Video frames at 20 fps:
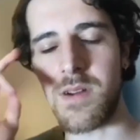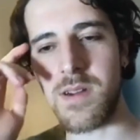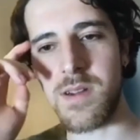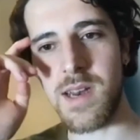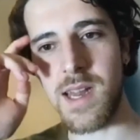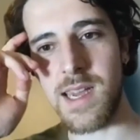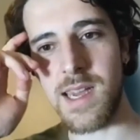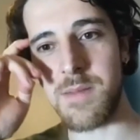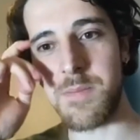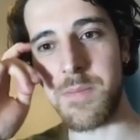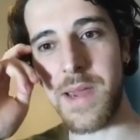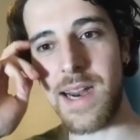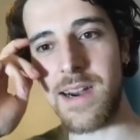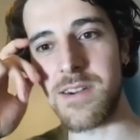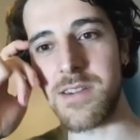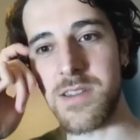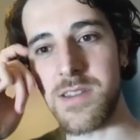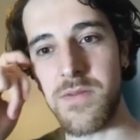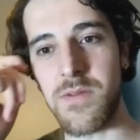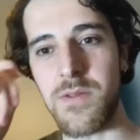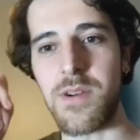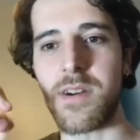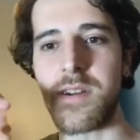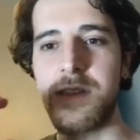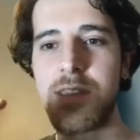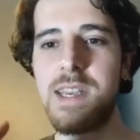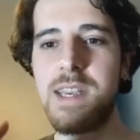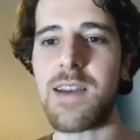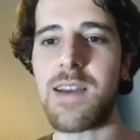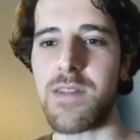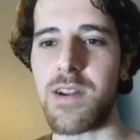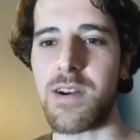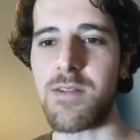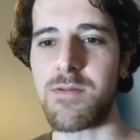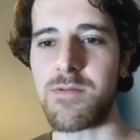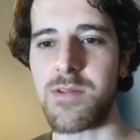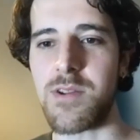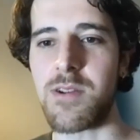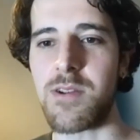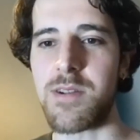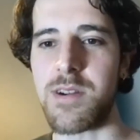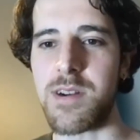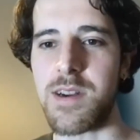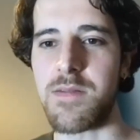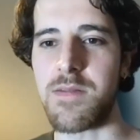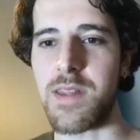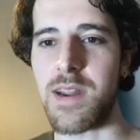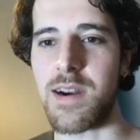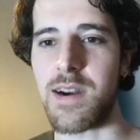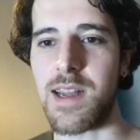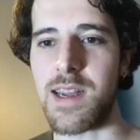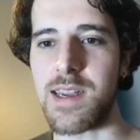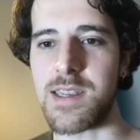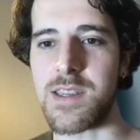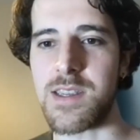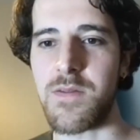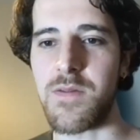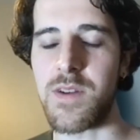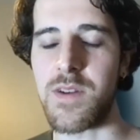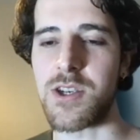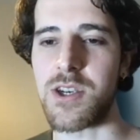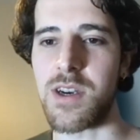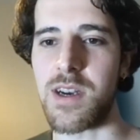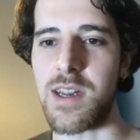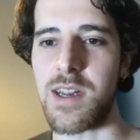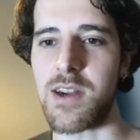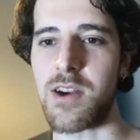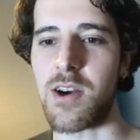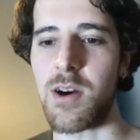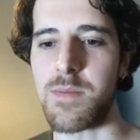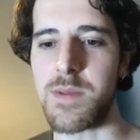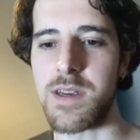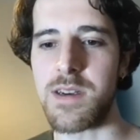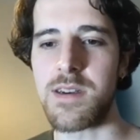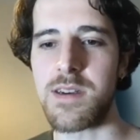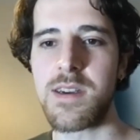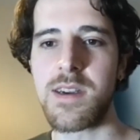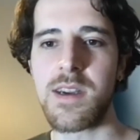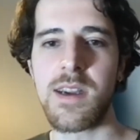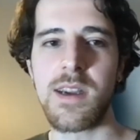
like pairs of words have their own token if they're like sufficiently common.